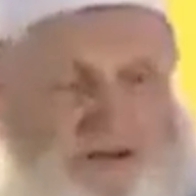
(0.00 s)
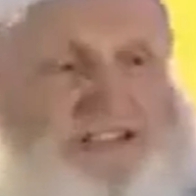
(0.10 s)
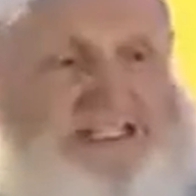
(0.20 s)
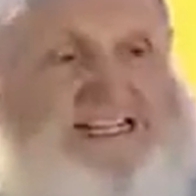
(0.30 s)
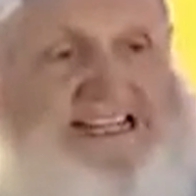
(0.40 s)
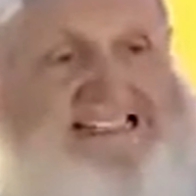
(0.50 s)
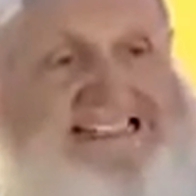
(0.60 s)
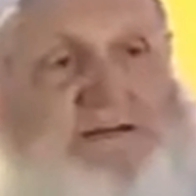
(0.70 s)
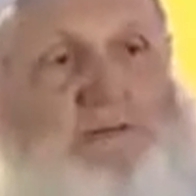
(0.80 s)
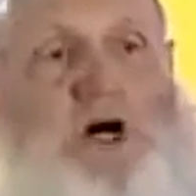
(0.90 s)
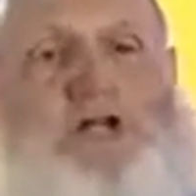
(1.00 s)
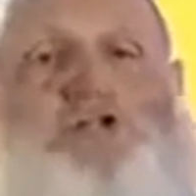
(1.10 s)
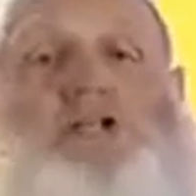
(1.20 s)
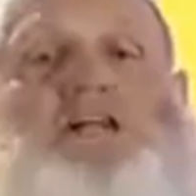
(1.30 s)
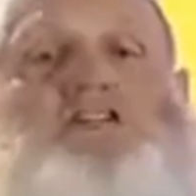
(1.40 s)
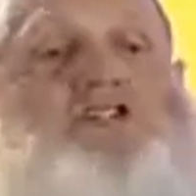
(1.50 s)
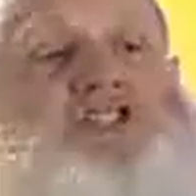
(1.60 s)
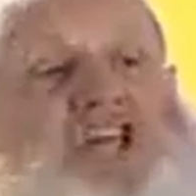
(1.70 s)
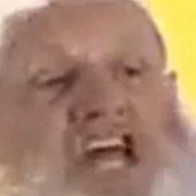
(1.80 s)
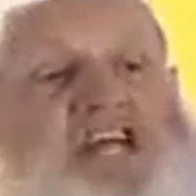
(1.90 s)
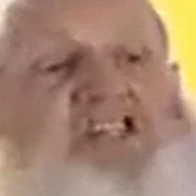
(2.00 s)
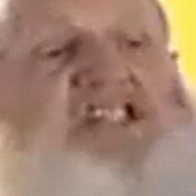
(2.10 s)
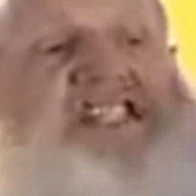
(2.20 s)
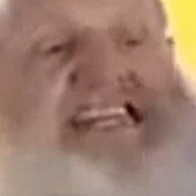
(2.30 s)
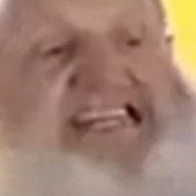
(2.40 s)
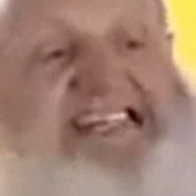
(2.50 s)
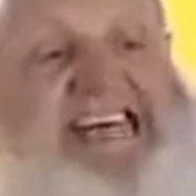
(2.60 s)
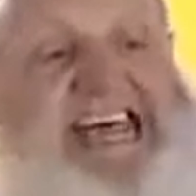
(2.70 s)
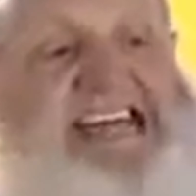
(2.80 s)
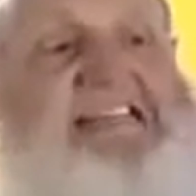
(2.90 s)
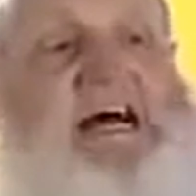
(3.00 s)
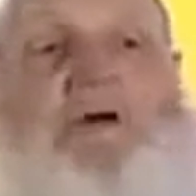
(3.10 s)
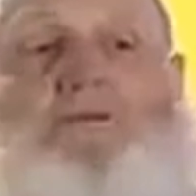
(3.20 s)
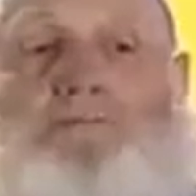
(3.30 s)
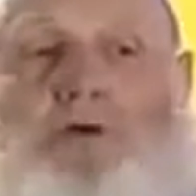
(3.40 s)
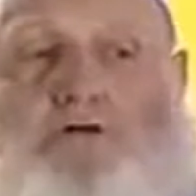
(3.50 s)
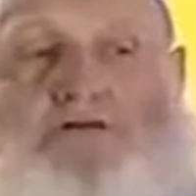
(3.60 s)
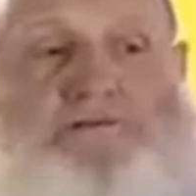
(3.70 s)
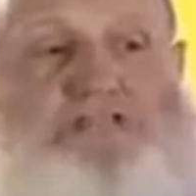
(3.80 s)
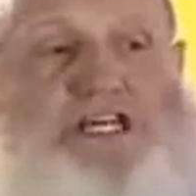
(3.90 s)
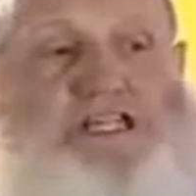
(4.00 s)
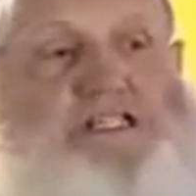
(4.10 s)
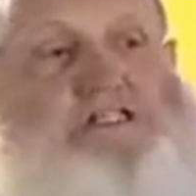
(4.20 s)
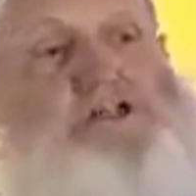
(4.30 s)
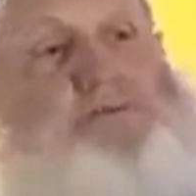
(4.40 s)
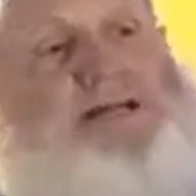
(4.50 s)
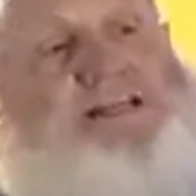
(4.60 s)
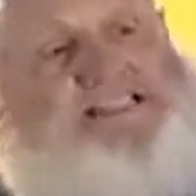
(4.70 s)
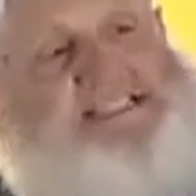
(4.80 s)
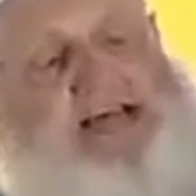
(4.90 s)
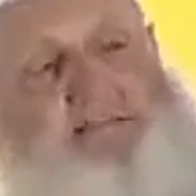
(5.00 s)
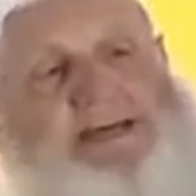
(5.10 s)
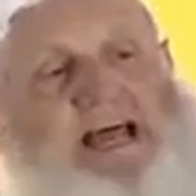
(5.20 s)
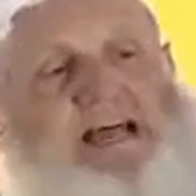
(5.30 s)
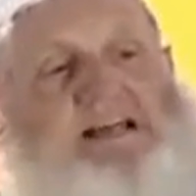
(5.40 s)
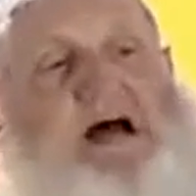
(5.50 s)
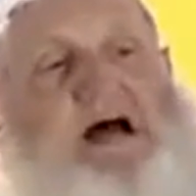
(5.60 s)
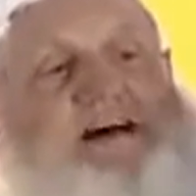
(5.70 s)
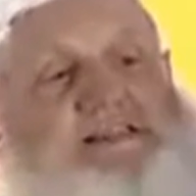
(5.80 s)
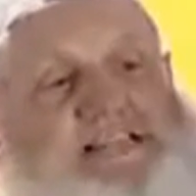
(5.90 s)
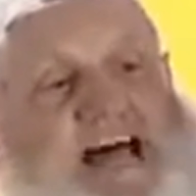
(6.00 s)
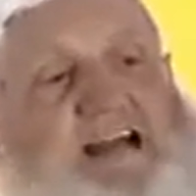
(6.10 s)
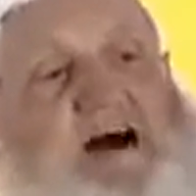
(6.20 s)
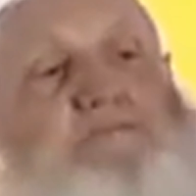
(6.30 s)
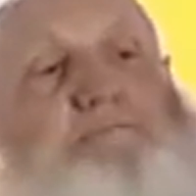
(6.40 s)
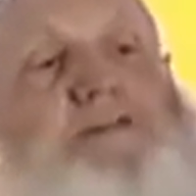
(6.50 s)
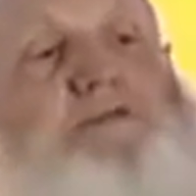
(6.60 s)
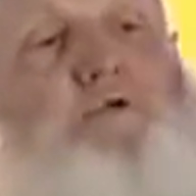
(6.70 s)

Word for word: first thing they said was, let's change the date of the birth of Jesus to be the same date as that of